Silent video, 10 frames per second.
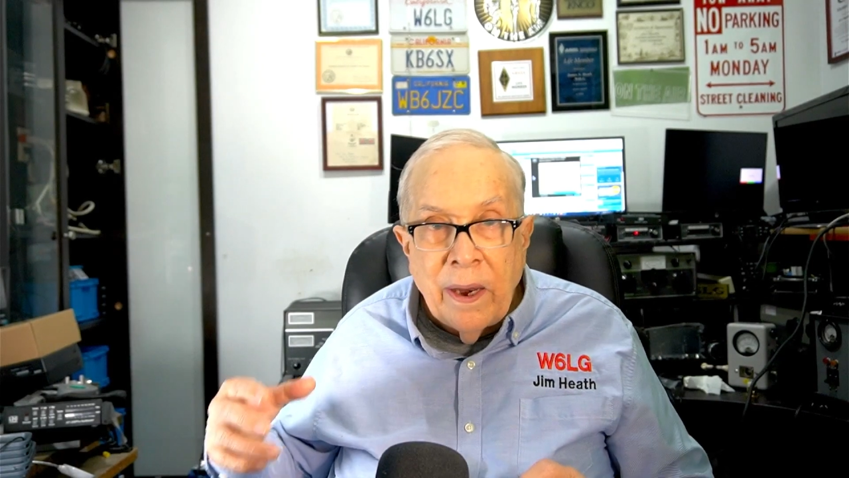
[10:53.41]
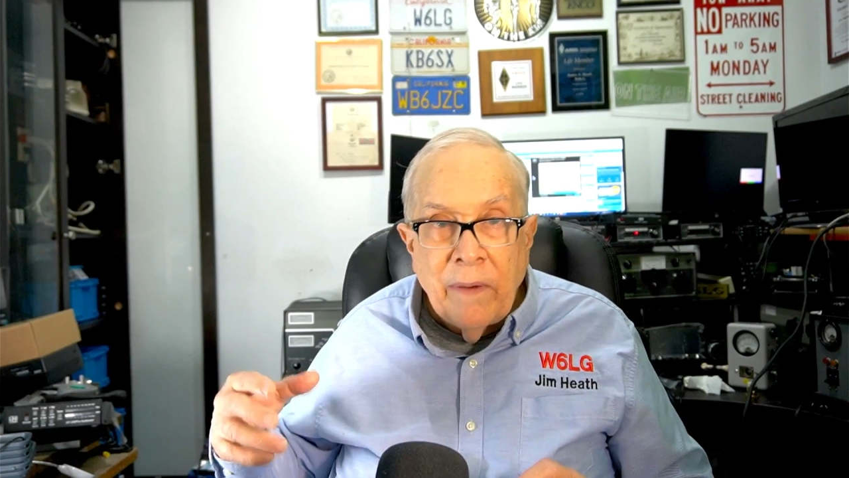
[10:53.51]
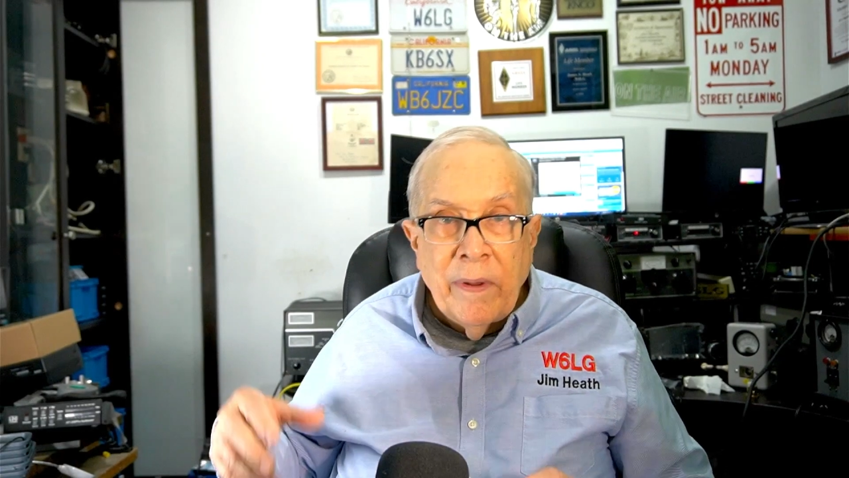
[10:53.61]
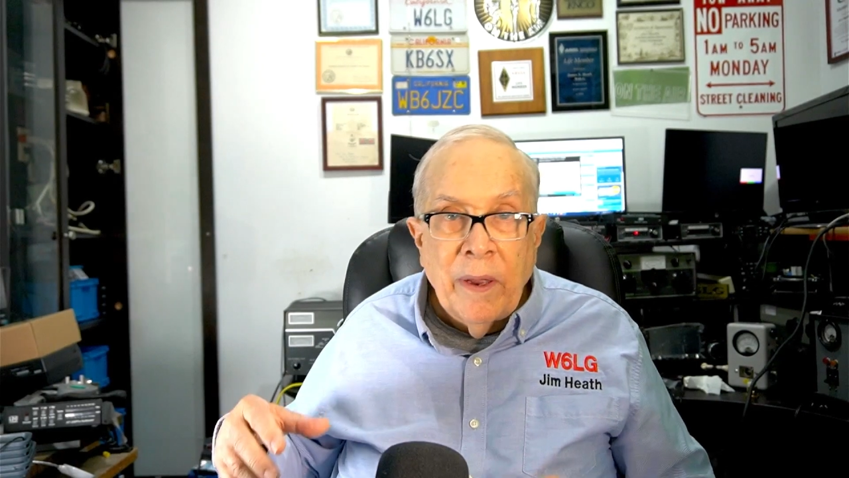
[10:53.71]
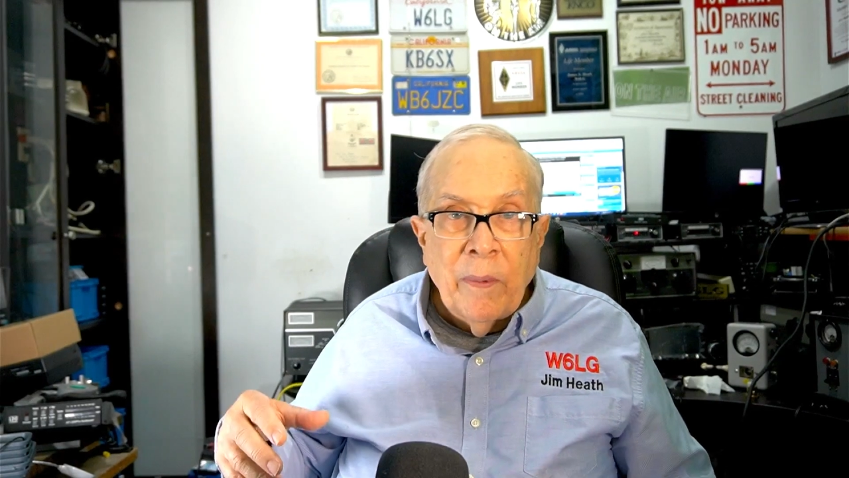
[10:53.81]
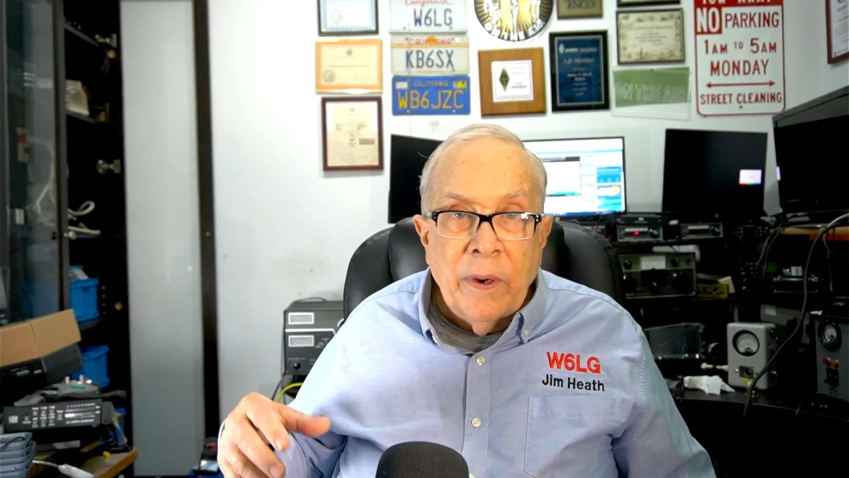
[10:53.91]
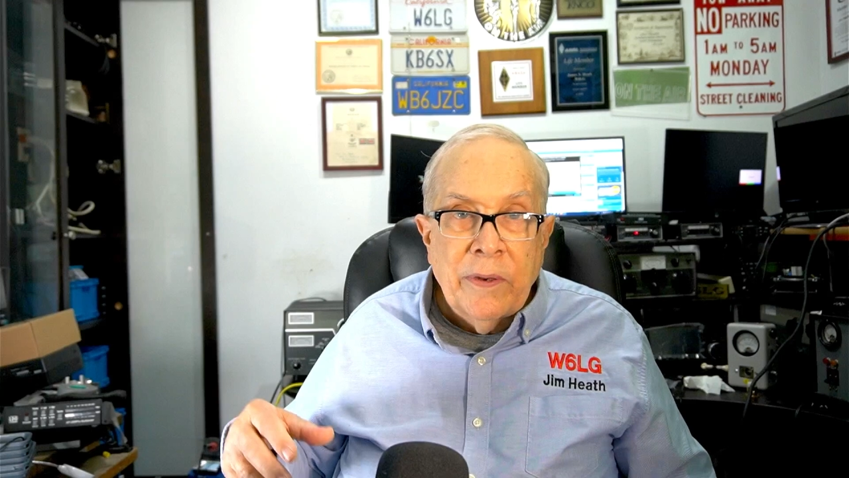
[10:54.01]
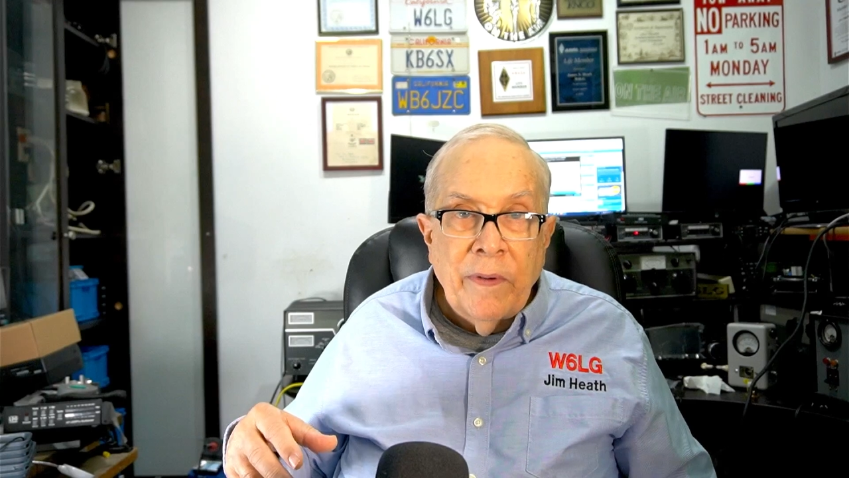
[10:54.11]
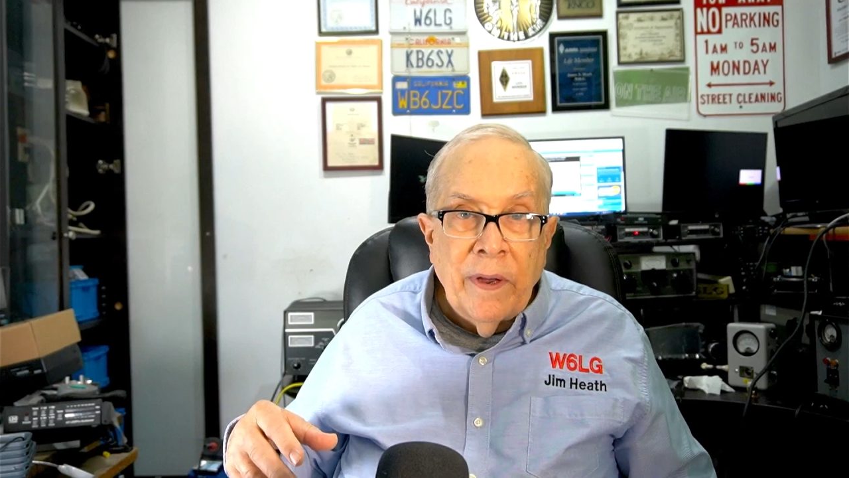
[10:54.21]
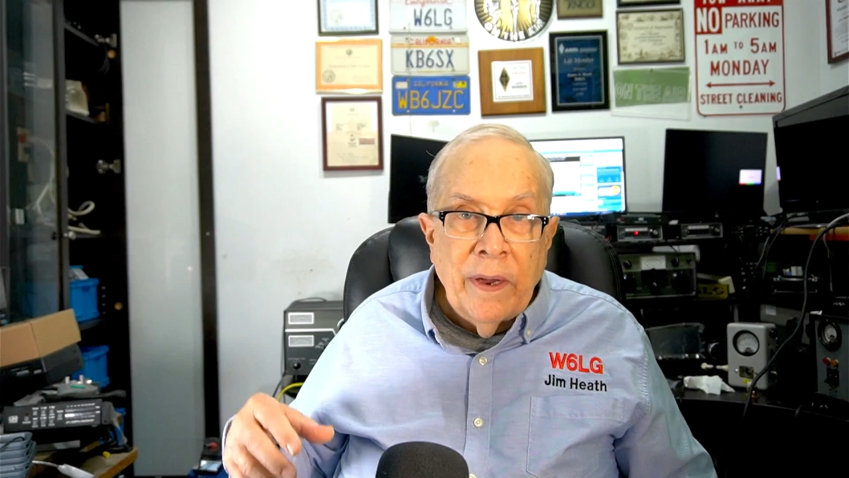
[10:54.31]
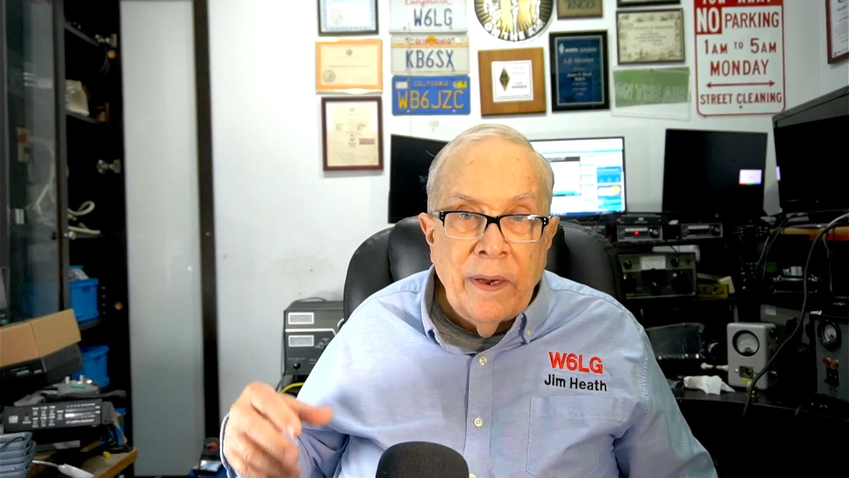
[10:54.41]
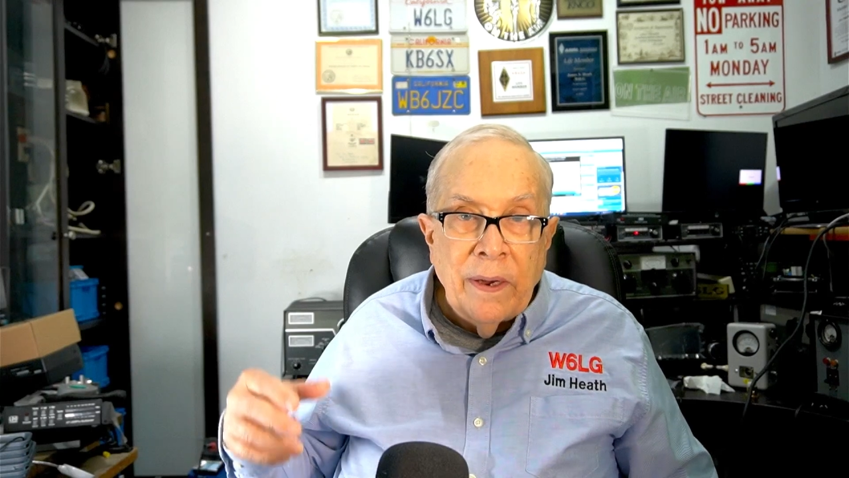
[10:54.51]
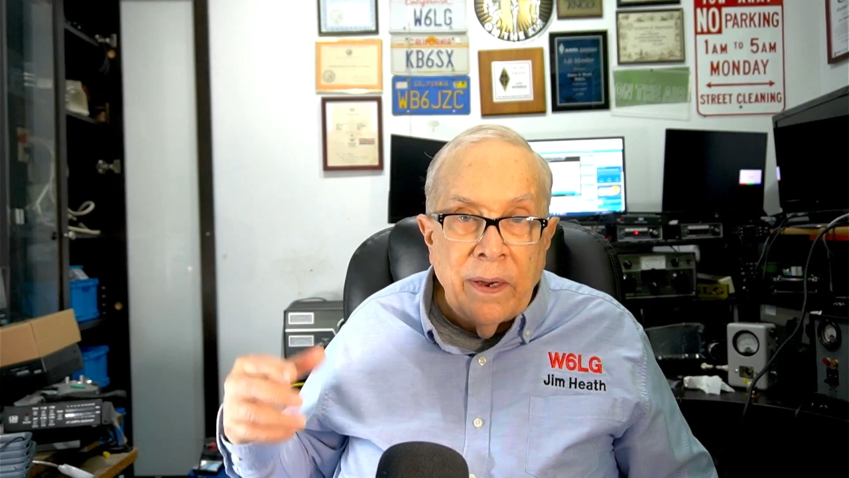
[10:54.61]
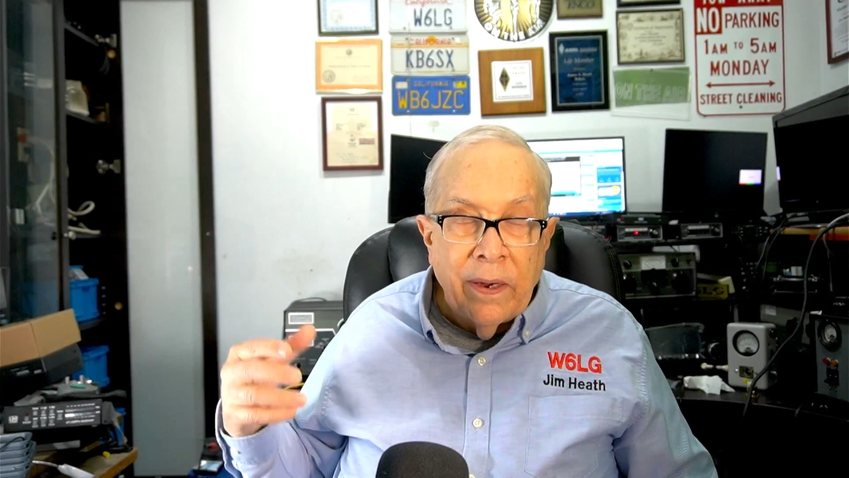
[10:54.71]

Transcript: everything works fine.